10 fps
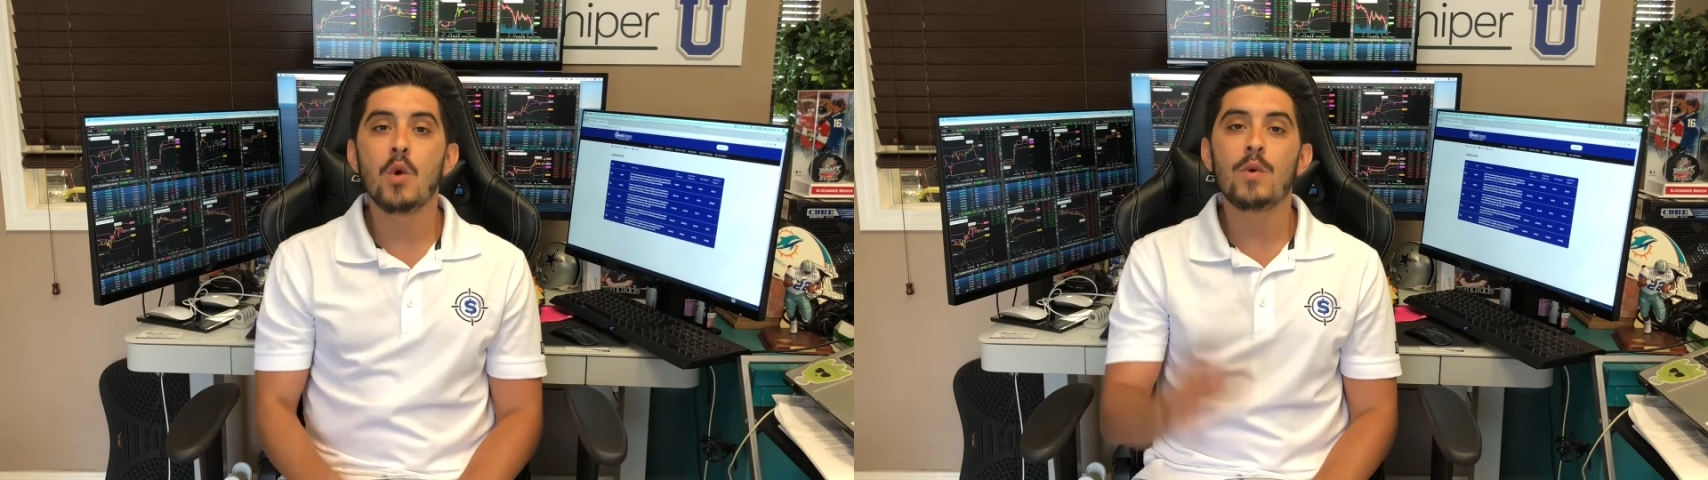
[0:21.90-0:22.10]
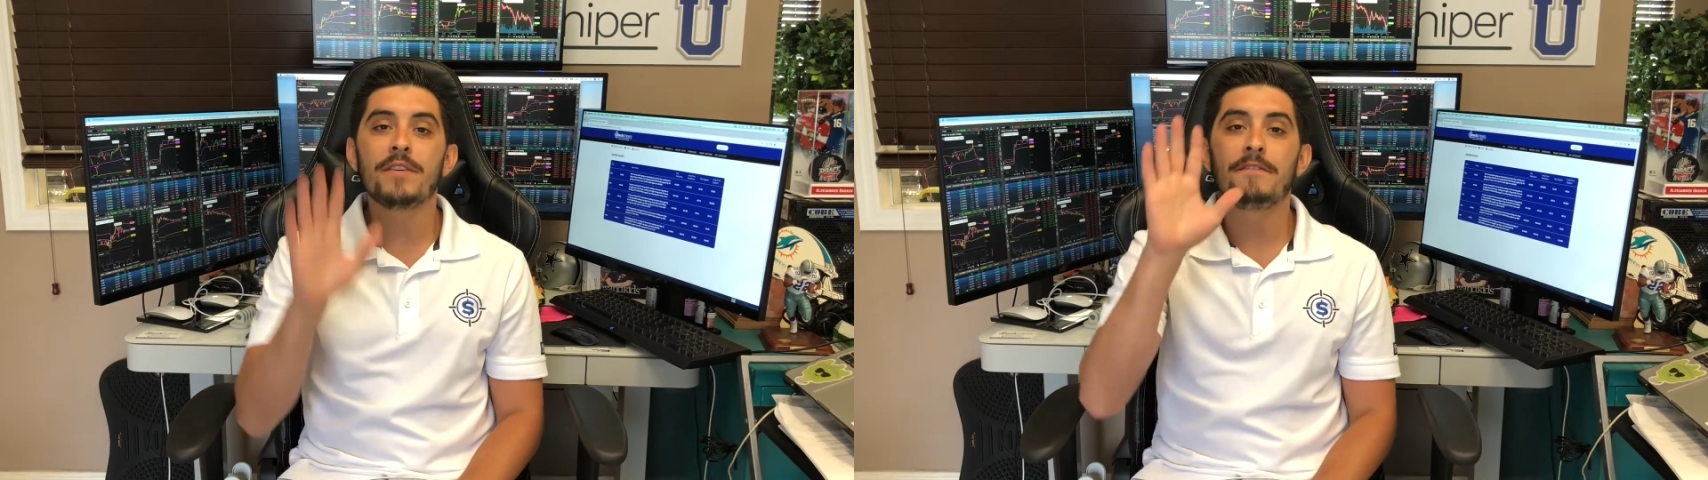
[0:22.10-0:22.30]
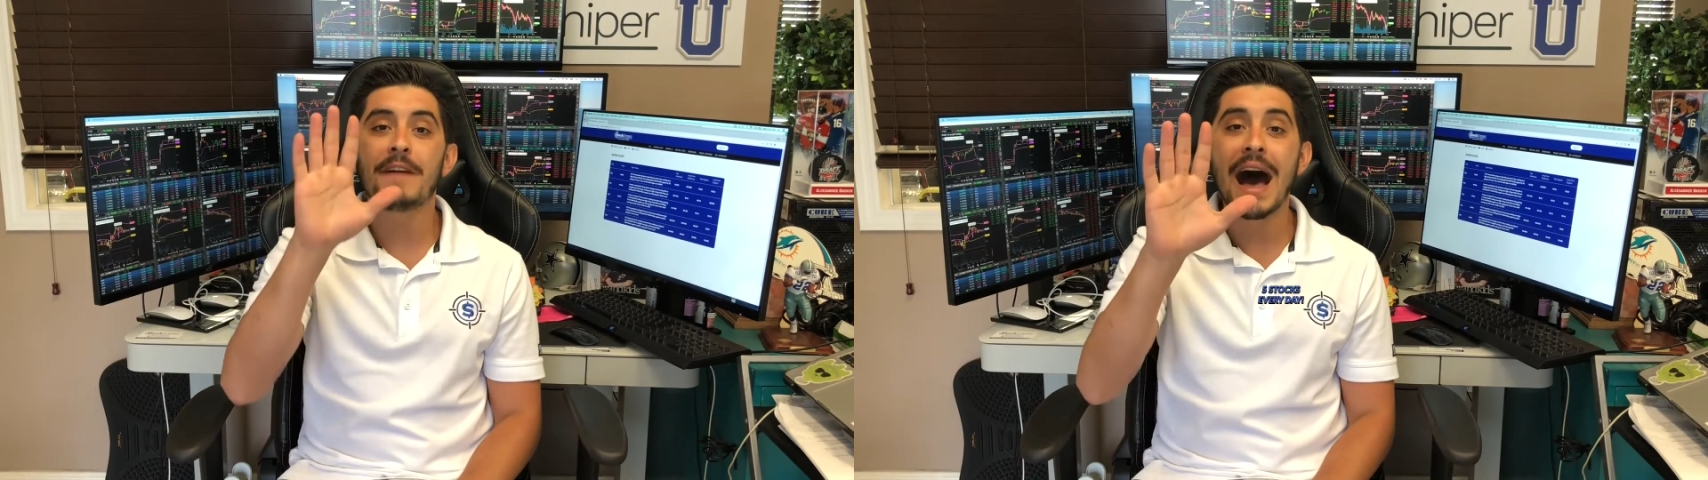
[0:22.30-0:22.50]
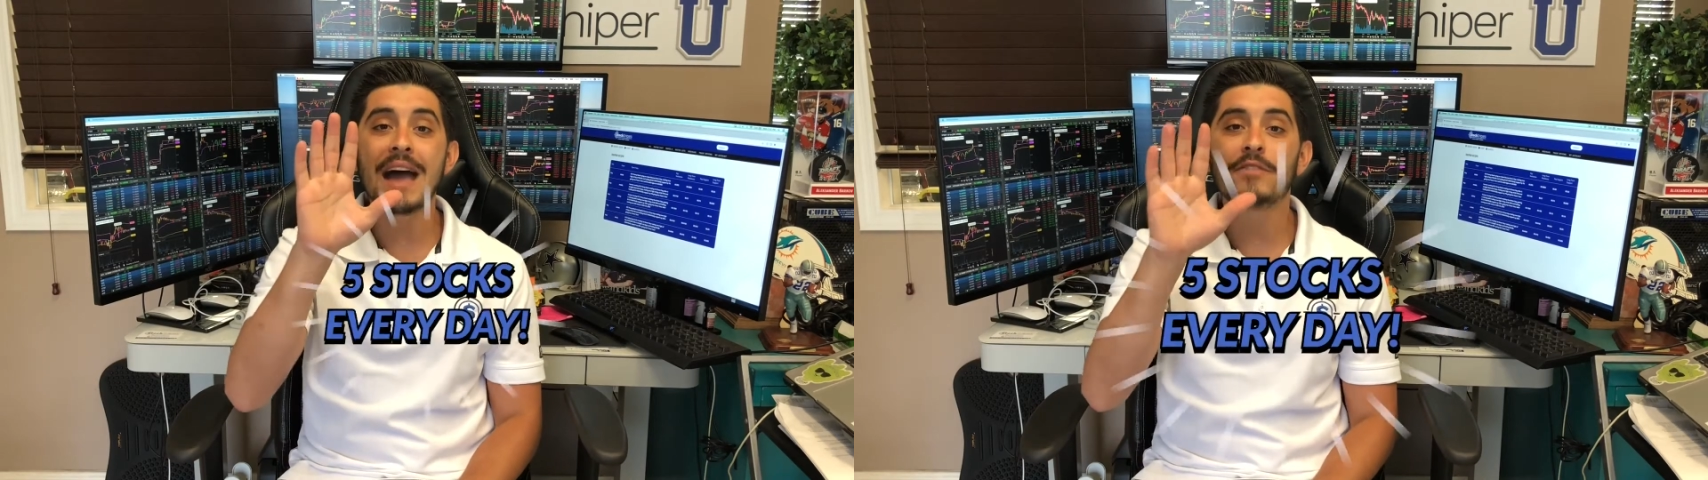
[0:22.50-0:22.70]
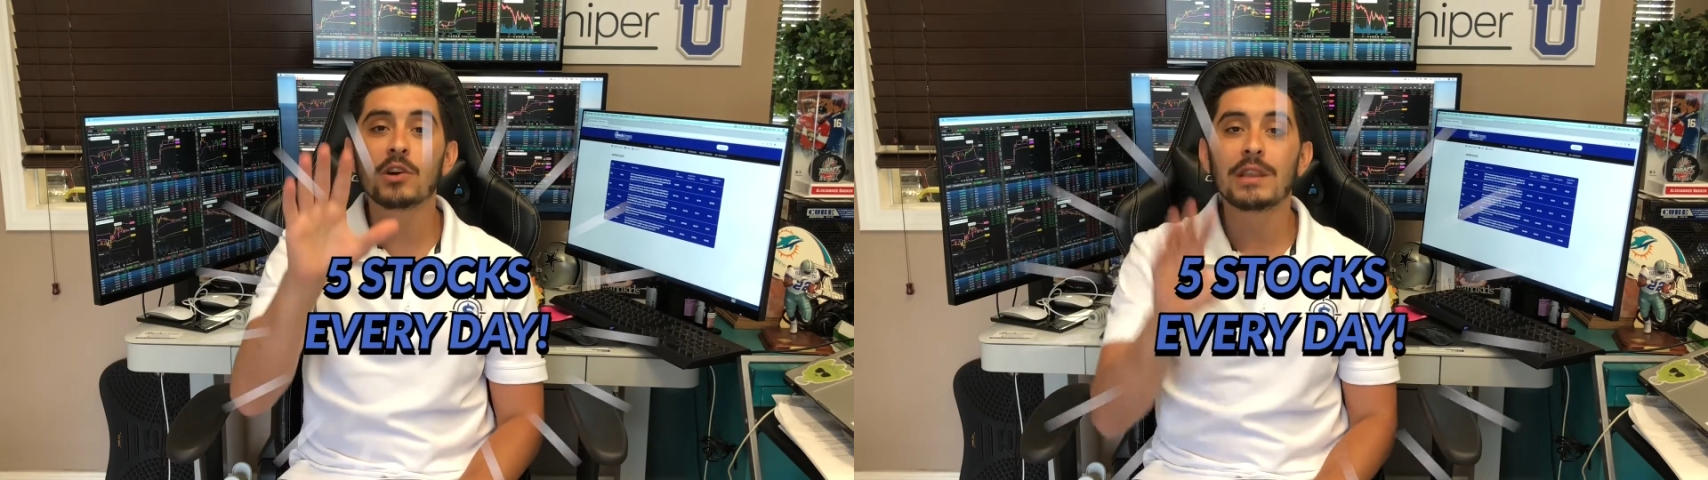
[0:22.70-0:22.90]
with
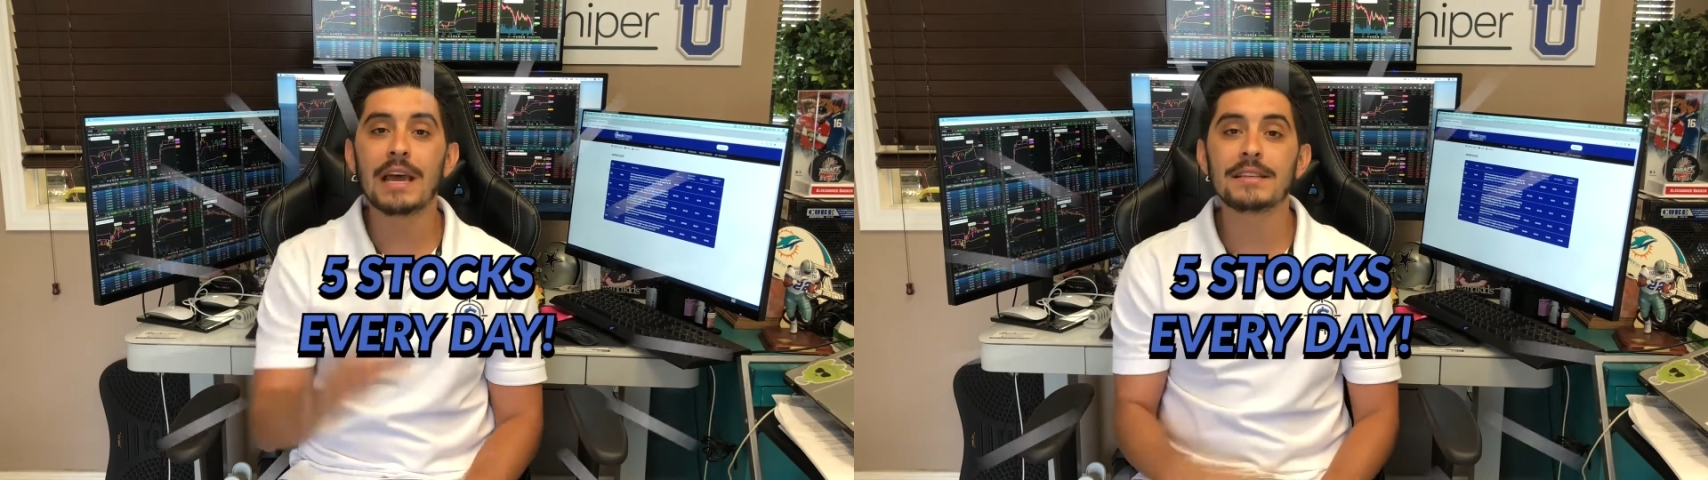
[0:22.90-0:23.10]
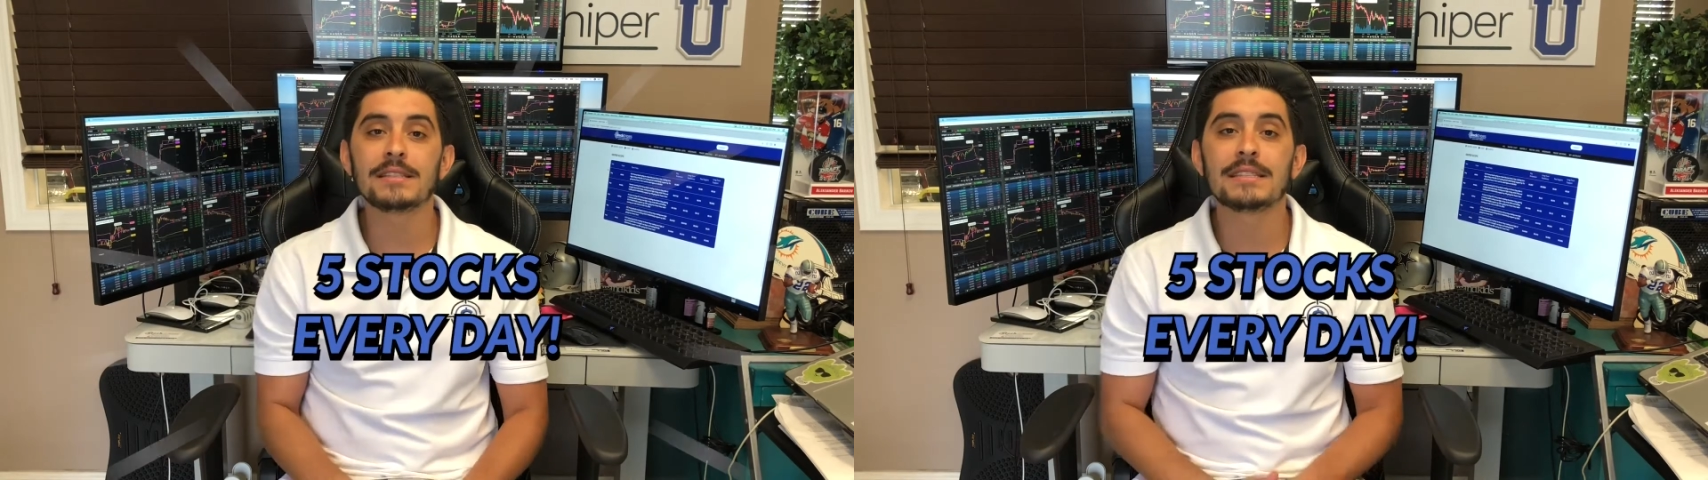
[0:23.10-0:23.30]
five or less